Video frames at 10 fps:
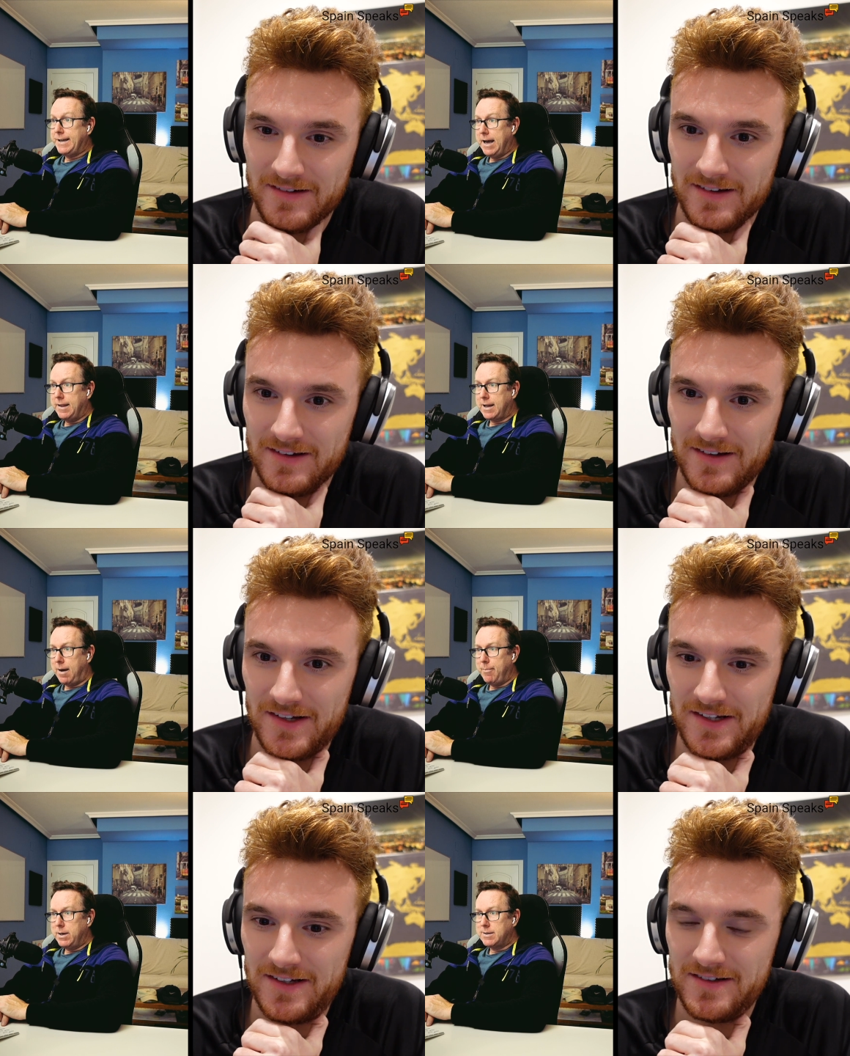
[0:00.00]
Speaker 1: yeah, the
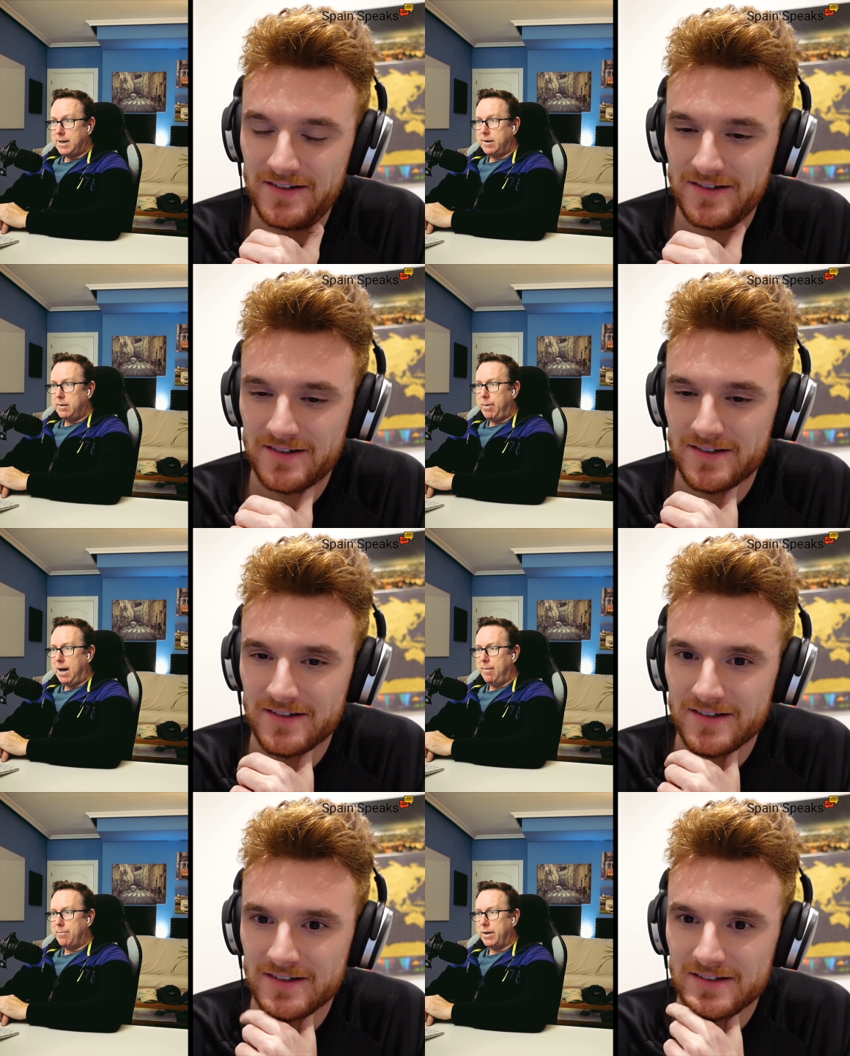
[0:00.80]
government is under the
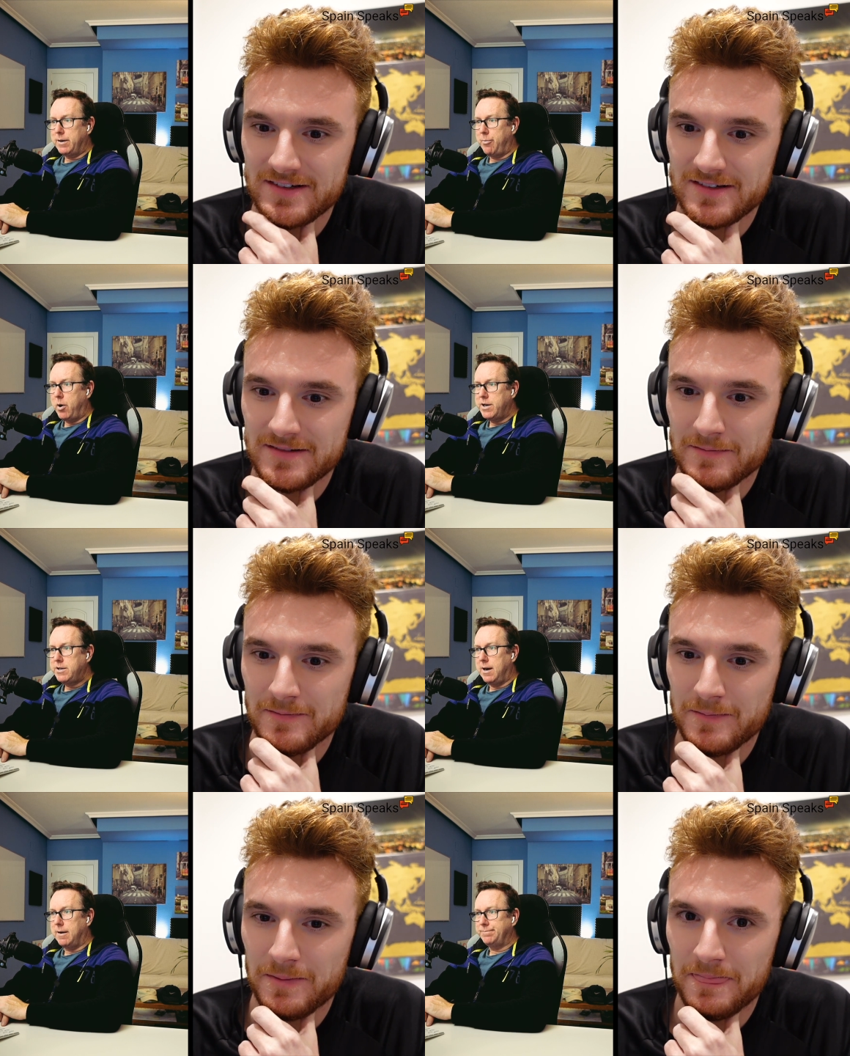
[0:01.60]
pump, under
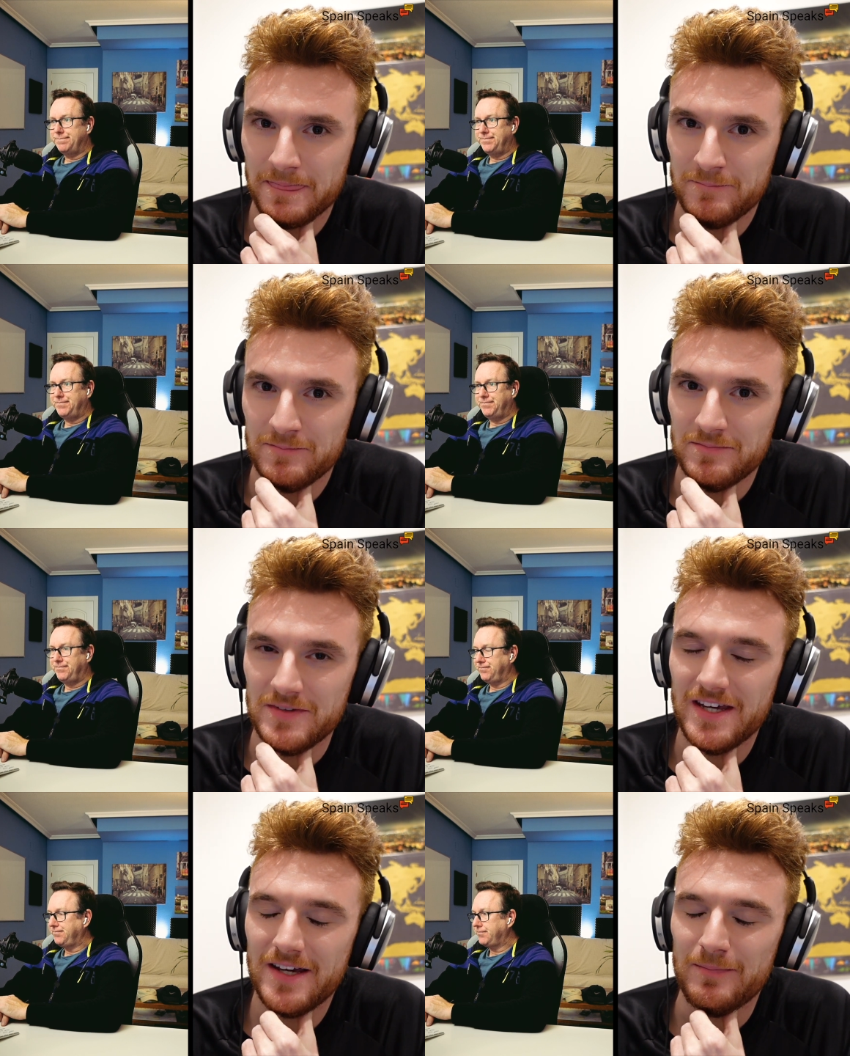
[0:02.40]
pressure.
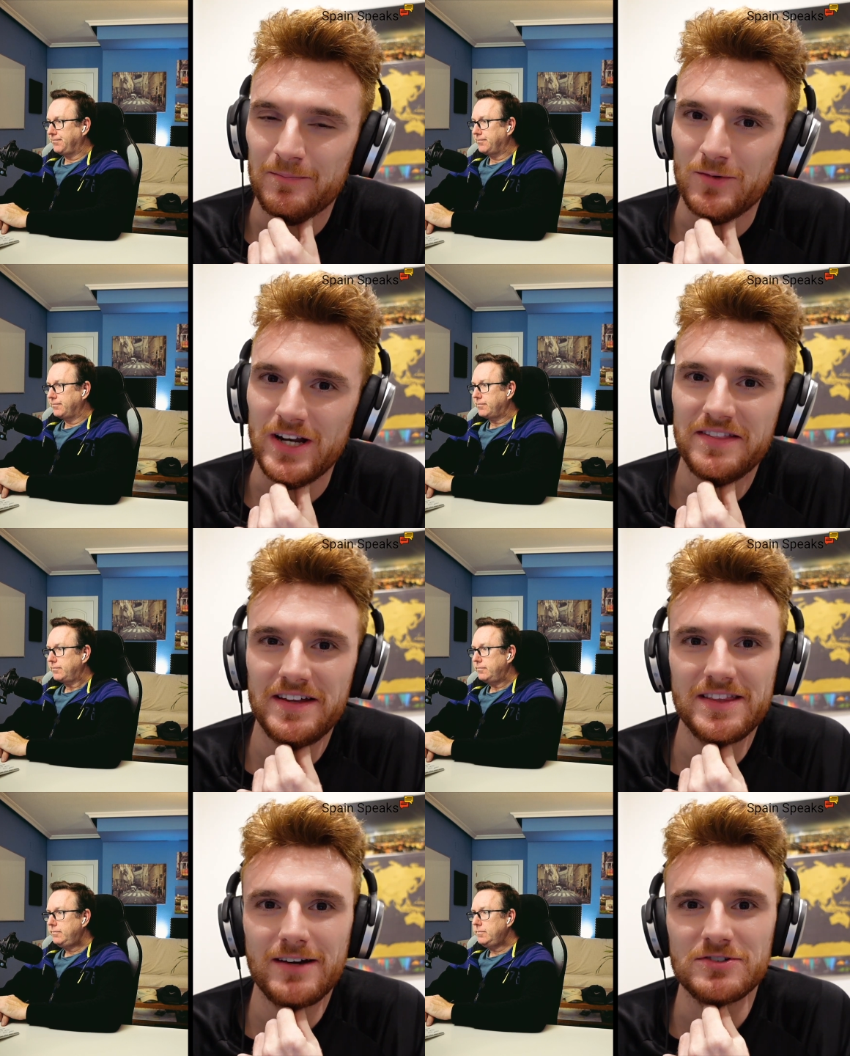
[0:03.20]
Speaker 2: Yeah, well, I
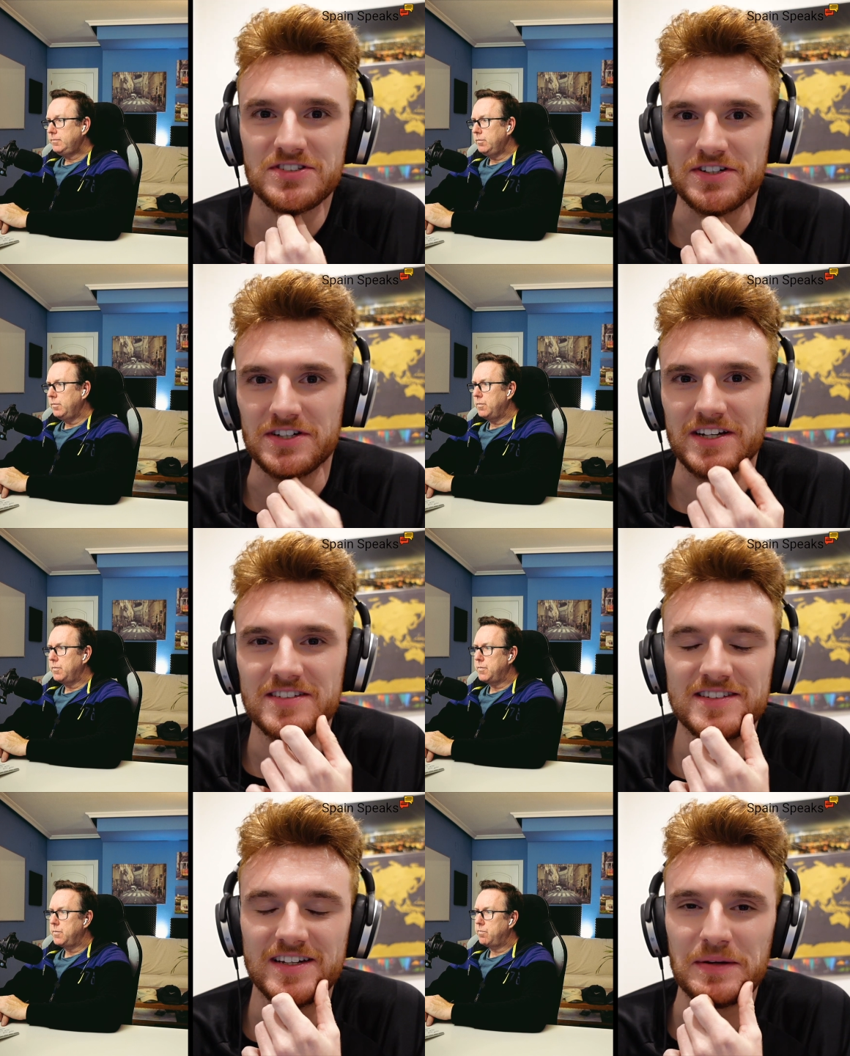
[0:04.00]
think that was a, a,
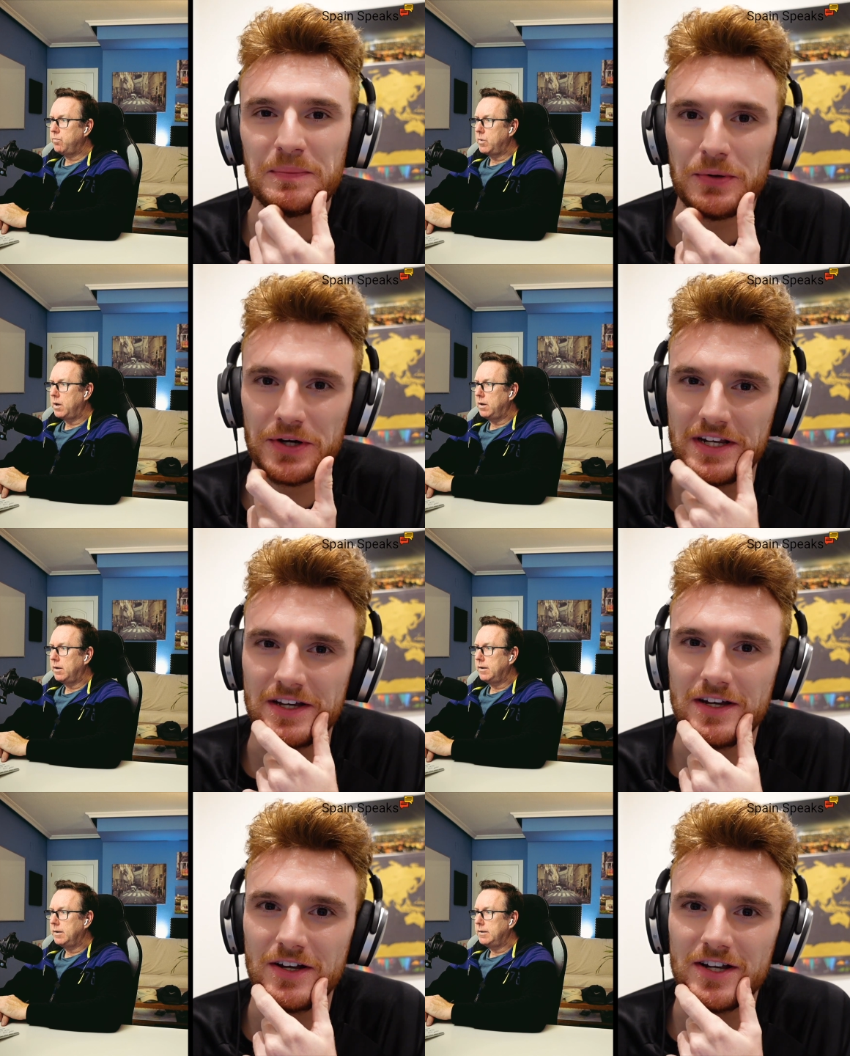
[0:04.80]
sticking
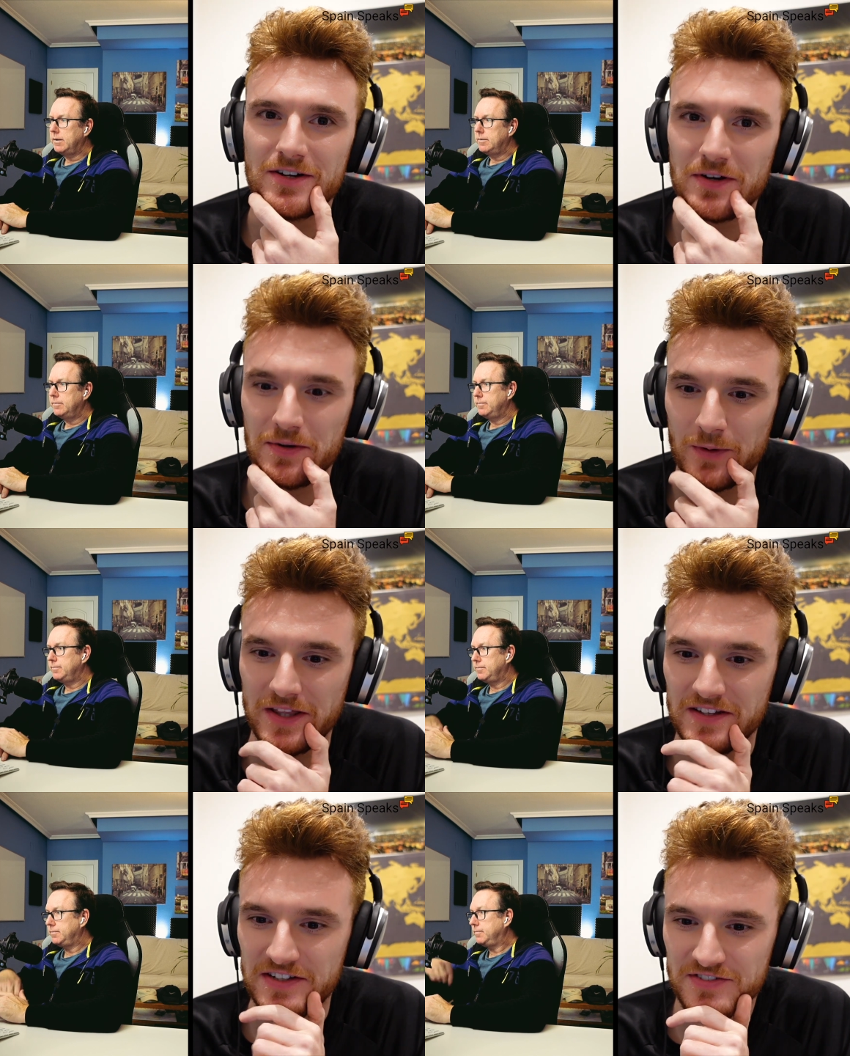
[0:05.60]
point earlier on
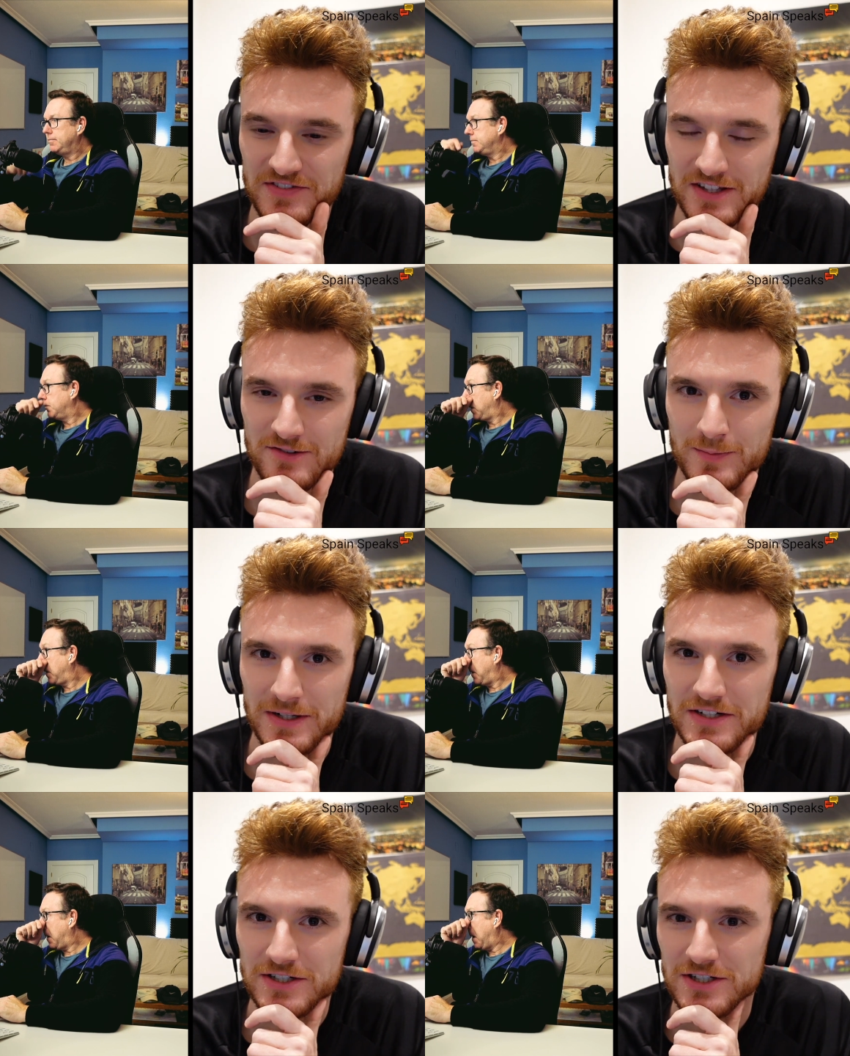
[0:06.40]
when these funds were
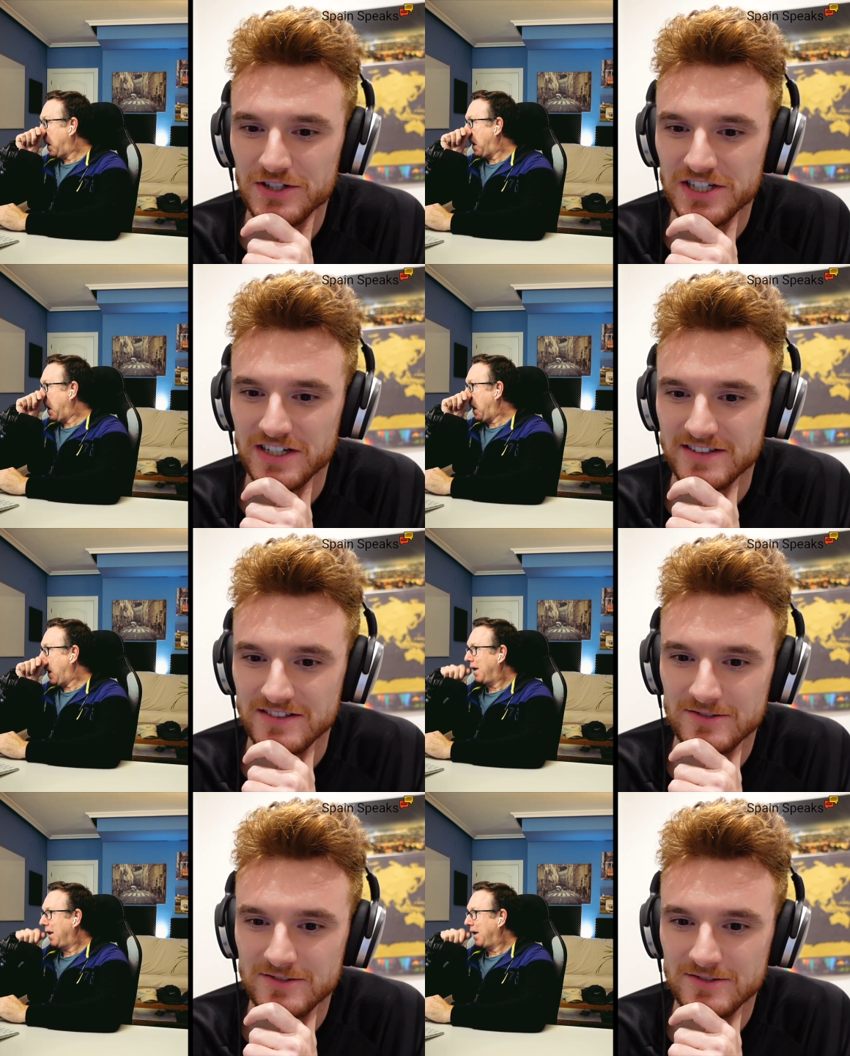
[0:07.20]
being negotiated